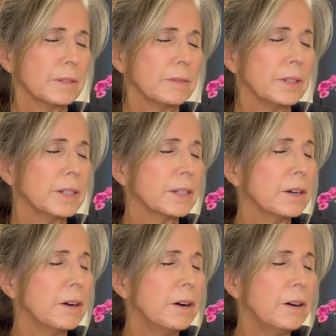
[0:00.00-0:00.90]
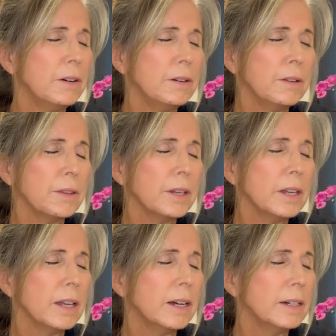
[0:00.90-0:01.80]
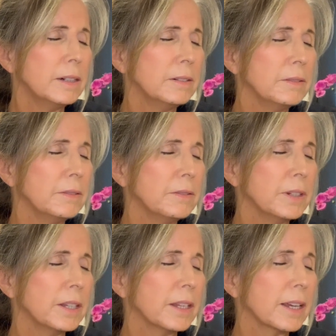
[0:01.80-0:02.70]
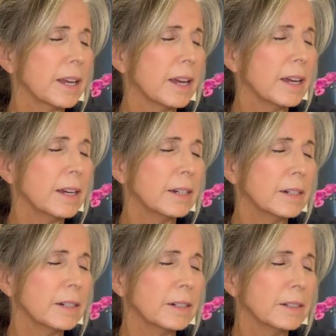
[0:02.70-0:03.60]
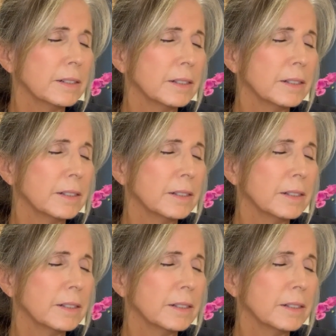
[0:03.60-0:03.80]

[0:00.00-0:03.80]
feeling all the love and the care